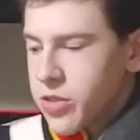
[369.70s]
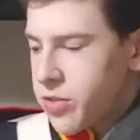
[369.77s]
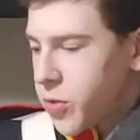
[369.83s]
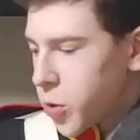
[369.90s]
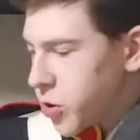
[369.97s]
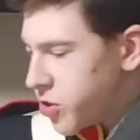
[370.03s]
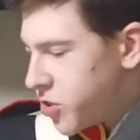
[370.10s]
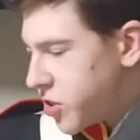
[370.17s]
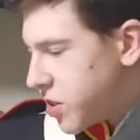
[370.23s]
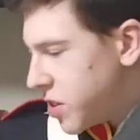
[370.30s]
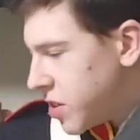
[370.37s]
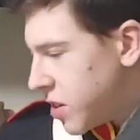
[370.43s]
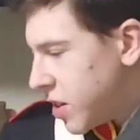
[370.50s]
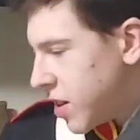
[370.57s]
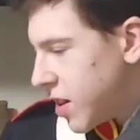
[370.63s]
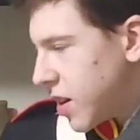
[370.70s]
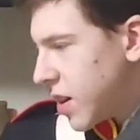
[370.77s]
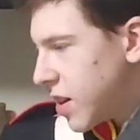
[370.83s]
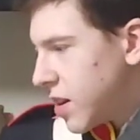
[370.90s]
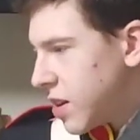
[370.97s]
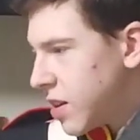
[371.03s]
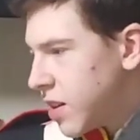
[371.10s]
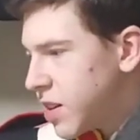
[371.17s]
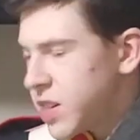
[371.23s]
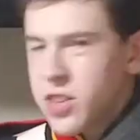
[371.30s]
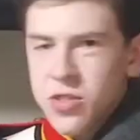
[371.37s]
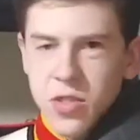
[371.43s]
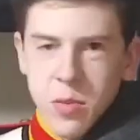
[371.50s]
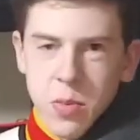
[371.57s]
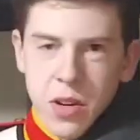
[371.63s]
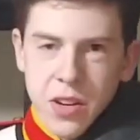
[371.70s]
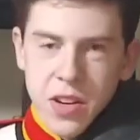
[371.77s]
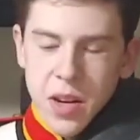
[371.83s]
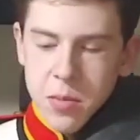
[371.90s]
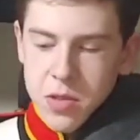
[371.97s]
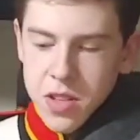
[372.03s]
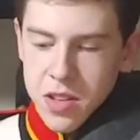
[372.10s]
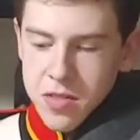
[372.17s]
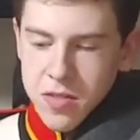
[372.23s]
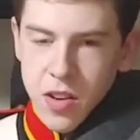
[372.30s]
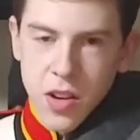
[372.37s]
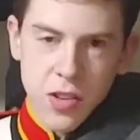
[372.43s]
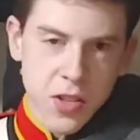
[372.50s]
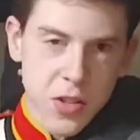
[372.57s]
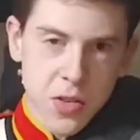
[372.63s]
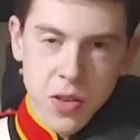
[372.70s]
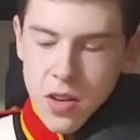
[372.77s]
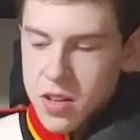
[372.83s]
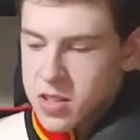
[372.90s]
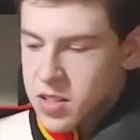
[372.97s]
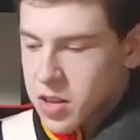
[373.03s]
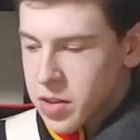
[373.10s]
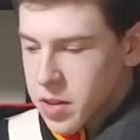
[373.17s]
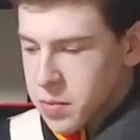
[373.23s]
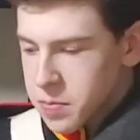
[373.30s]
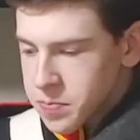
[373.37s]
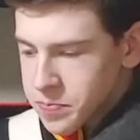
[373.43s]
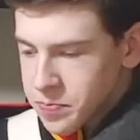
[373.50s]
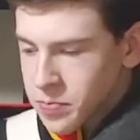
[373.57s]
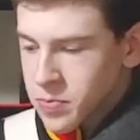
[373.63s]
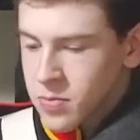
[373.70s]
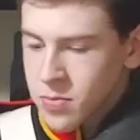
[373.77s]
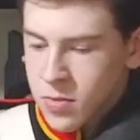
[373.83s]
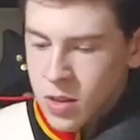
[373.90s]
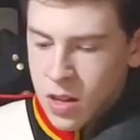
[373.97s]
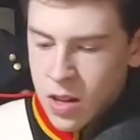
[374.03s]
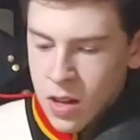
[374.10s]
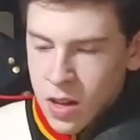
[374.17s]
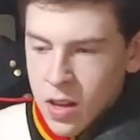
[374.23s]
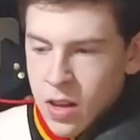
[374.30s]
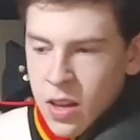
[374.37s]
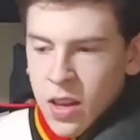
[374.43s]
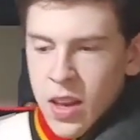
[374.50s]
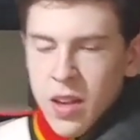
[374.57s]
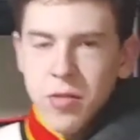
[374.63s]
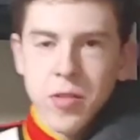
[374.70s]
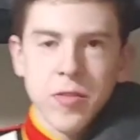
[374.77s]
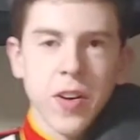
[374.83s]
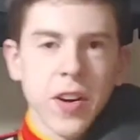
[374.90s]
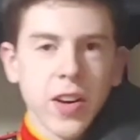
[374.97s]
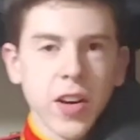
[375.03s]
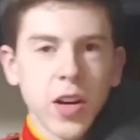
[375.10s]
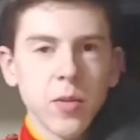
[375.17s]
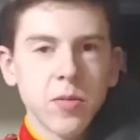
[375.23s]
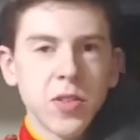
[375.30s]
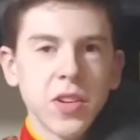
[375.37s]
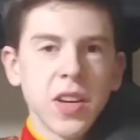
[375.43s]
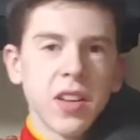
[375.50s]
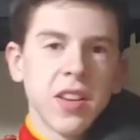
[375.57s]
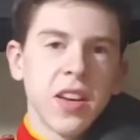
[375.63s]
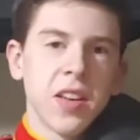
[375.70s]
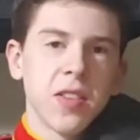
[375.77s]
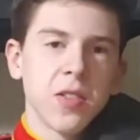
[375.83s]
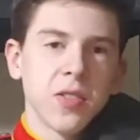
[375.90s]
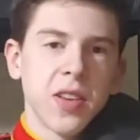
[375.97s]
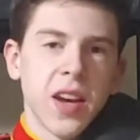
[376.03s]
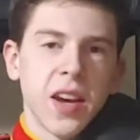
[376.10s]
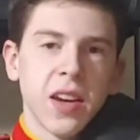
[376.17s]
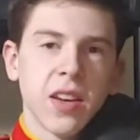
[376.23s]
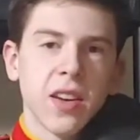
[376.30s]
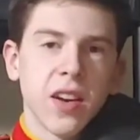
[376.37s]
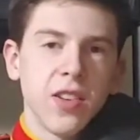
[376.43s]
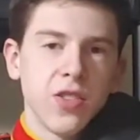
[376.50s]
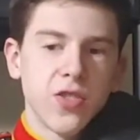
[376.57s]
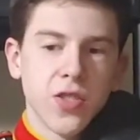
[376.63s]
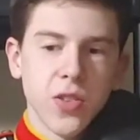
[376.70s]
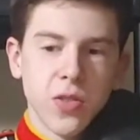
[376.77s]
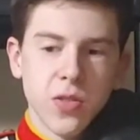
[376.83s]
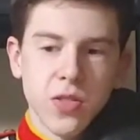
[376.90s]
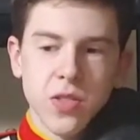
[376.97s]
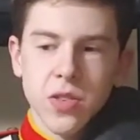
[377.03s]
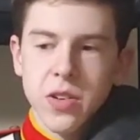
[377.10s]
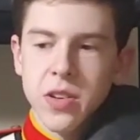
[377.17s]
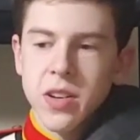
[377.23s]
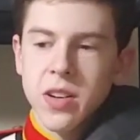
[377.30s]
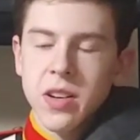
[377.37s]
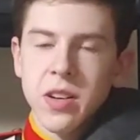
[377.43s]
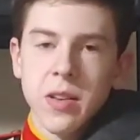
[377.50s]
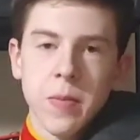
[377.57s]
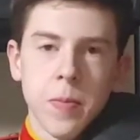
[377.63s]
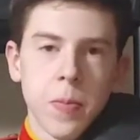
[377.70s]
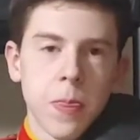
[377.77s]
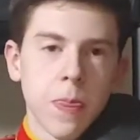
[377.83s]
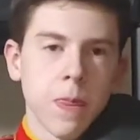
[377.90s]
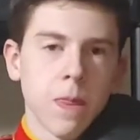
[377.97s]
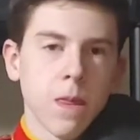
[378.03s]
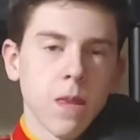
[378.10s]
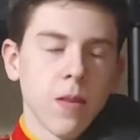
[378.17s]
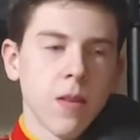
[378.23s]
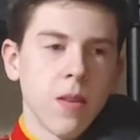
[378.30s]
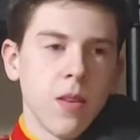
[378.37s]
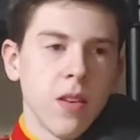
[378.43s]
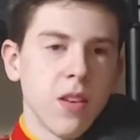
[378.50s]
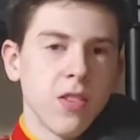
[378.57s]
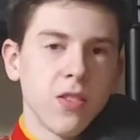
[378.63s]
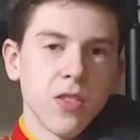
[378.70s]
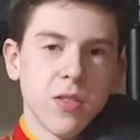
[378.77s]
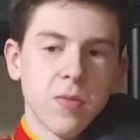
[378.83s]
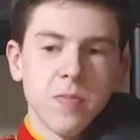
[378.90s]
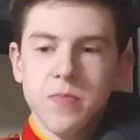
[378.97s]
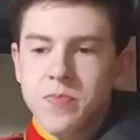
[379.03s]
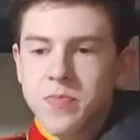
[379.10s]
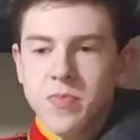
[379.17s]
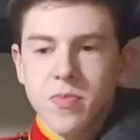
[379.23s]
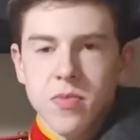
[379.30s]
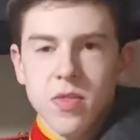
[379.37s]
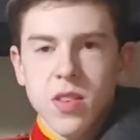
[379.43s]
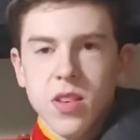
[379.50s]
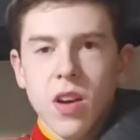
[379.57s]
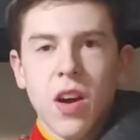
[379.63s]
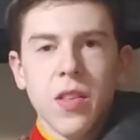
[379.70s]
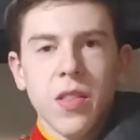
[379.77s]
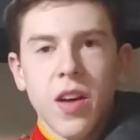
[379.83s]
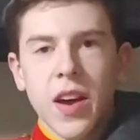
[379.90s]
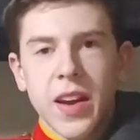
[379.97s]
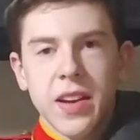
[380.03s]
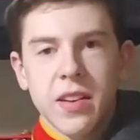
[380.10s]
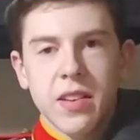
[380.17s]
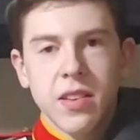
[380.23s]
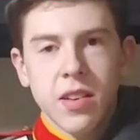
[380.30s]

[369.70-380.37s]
Fortune and History Bunker, I believe, also sell them. And for firearms, you can get those at gun shows or just online